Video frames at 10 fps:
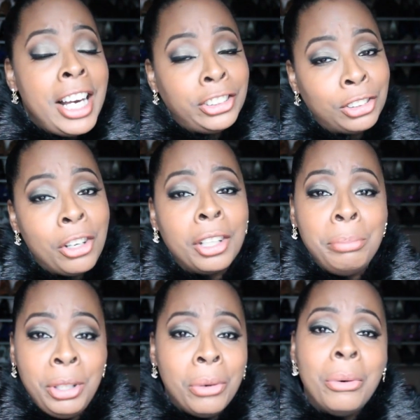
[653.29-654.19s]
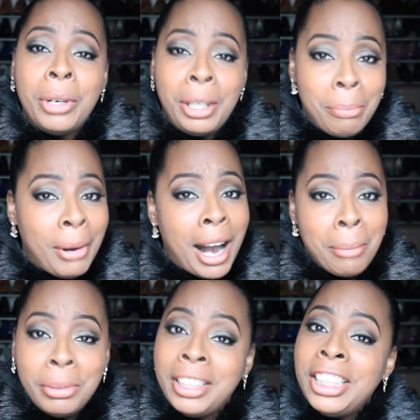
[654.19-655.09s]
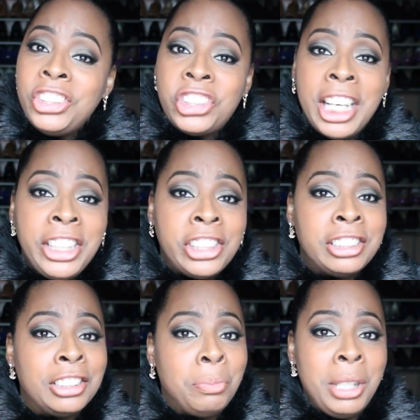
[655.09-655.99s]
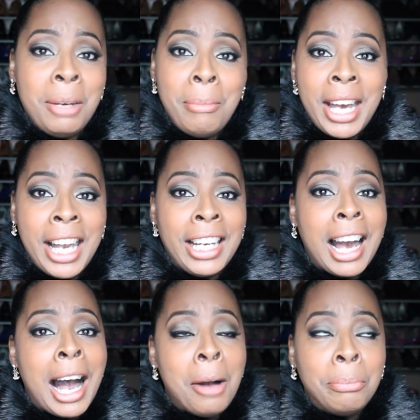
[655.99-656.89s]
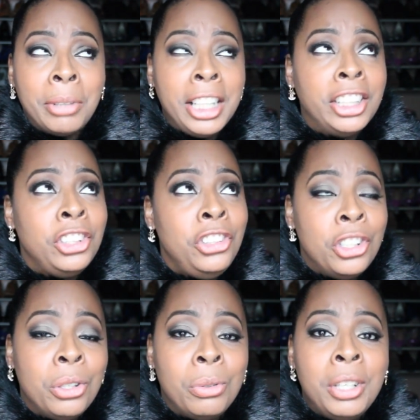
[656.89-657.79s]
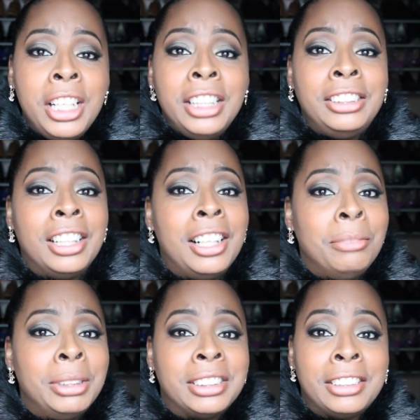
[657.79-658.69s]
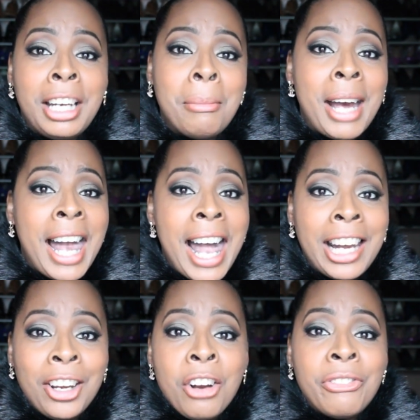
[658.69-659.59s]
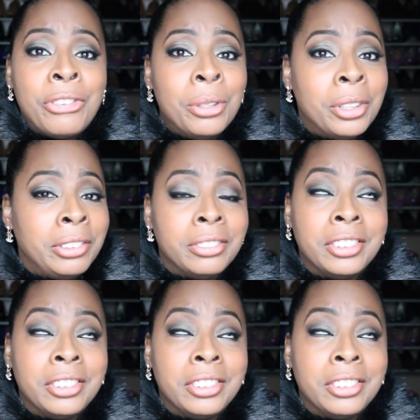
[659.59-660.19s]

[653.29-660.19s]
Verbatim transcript: it's going to be on and popping. Changes is being made. I'm bringing you the Miss Glamour Addict Frugal